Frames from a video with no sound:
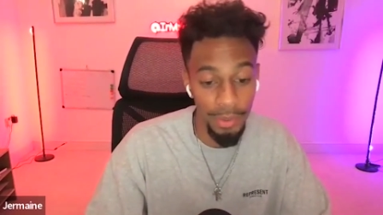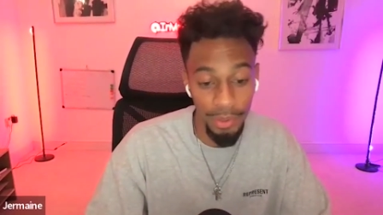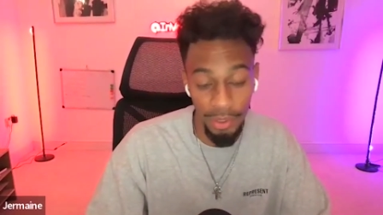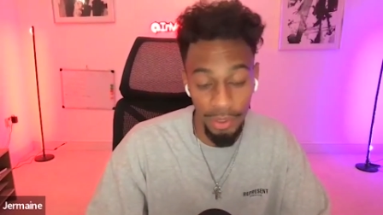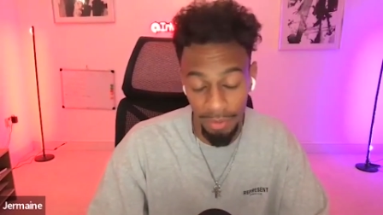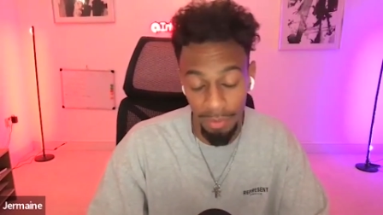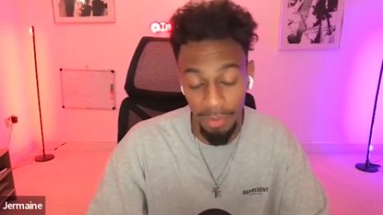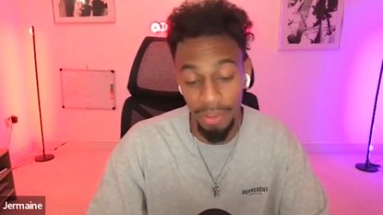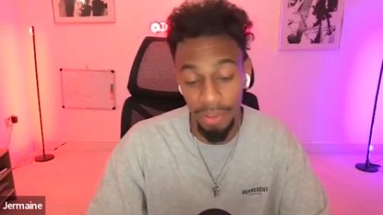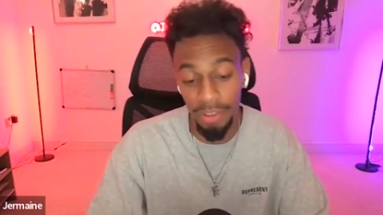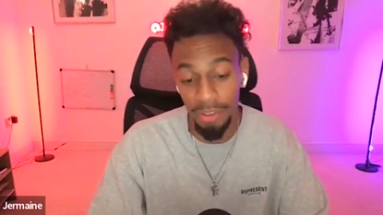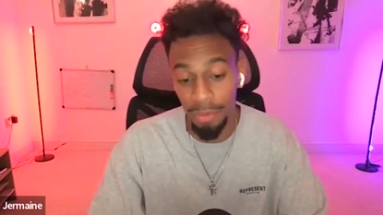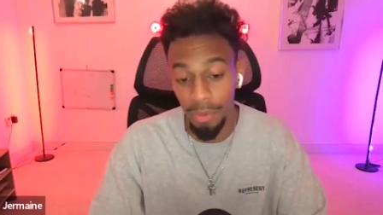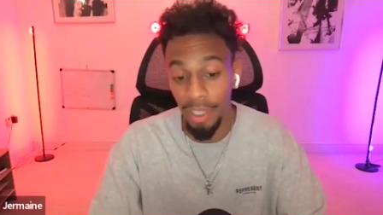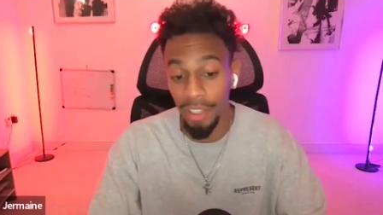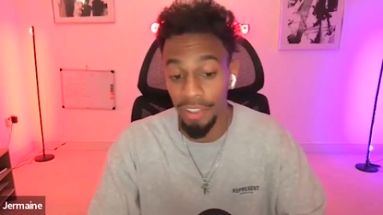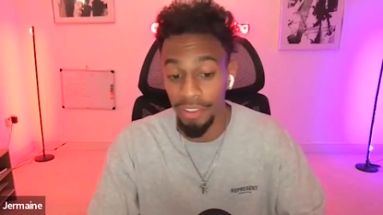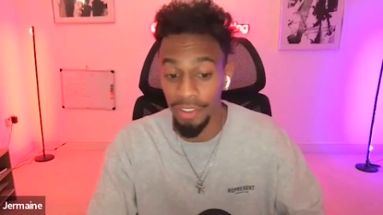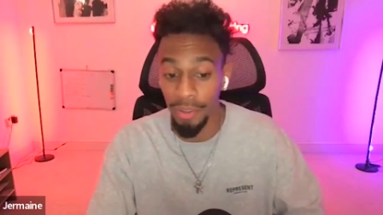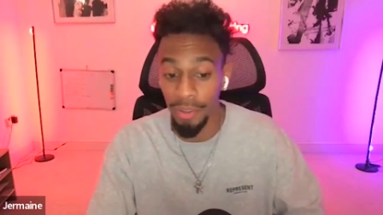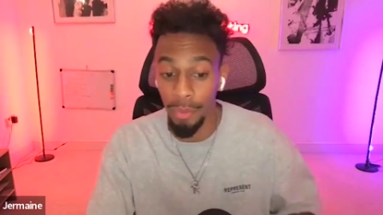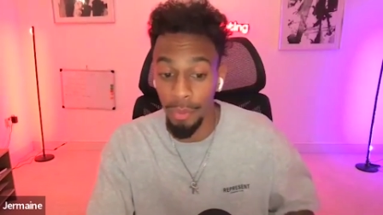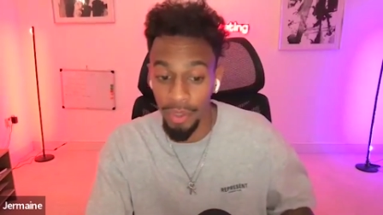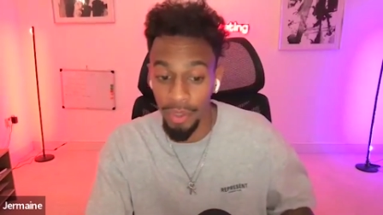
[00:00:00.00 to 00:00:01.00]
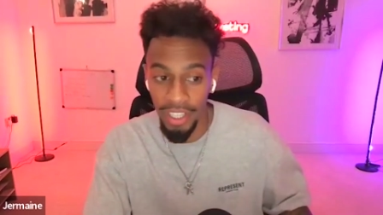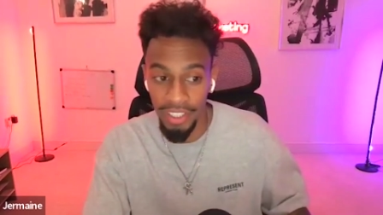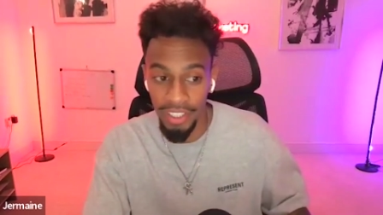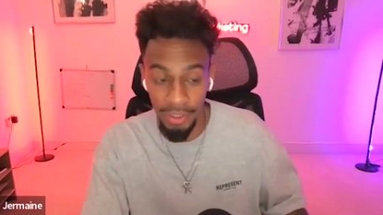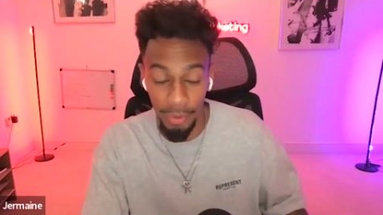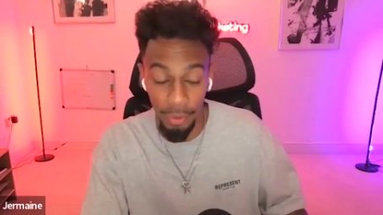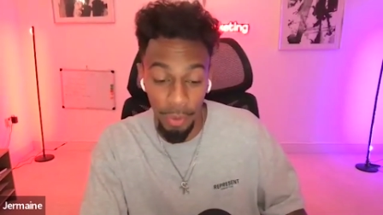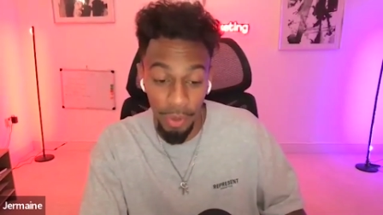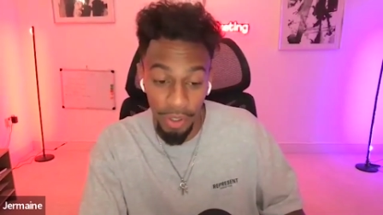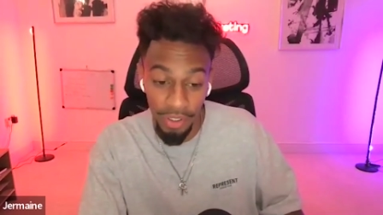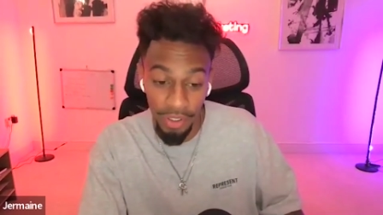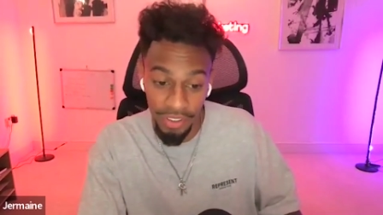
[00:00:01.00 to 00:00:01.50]
As miserable as
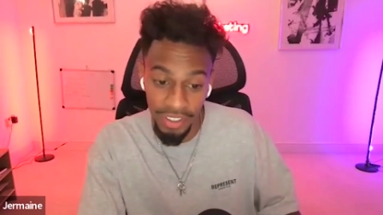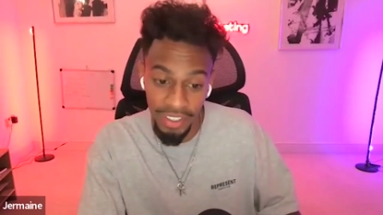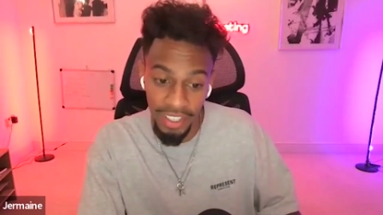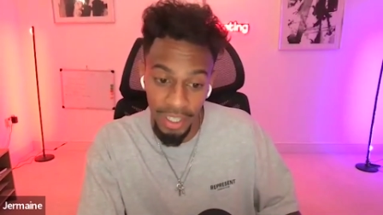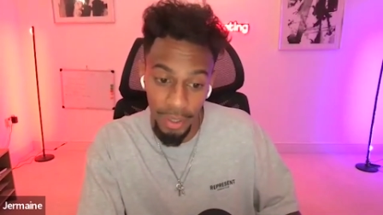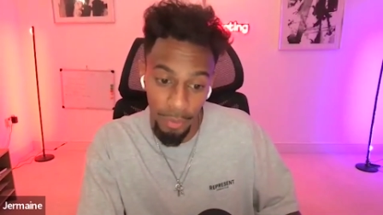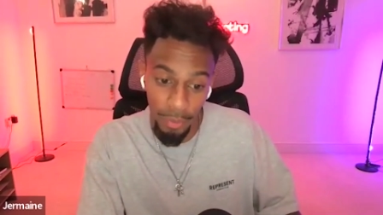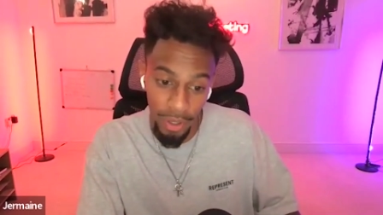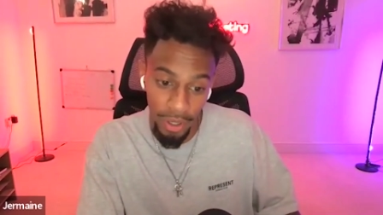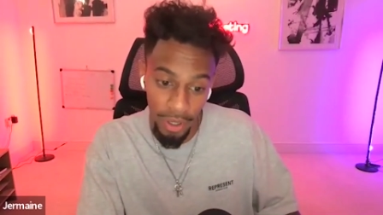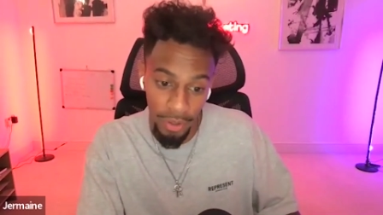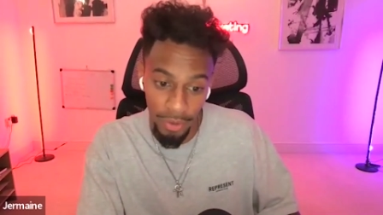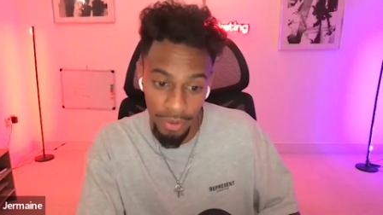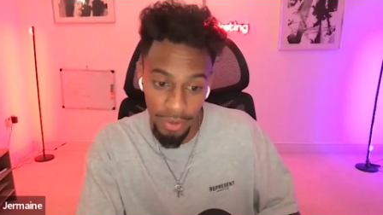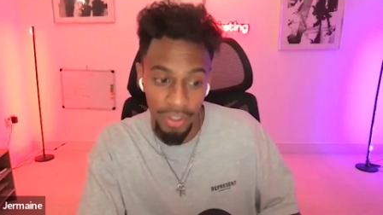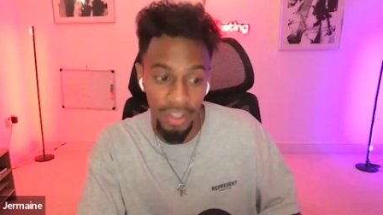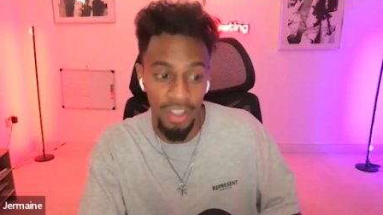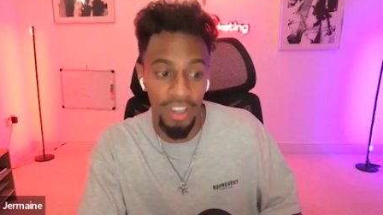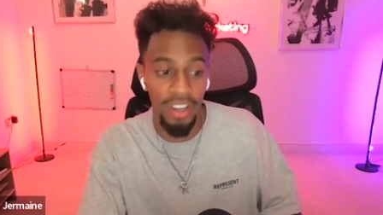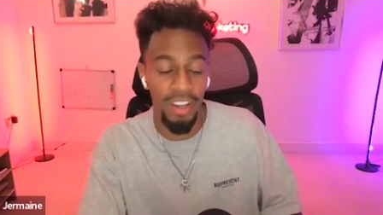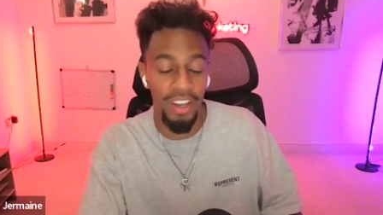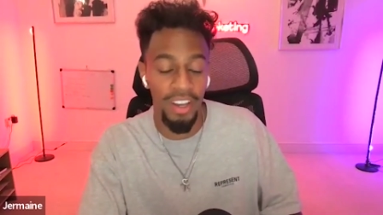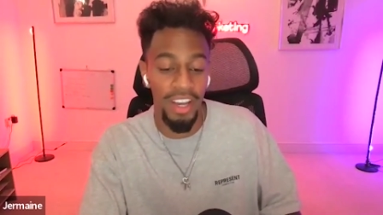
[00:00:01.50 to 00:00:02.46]
I was in that world,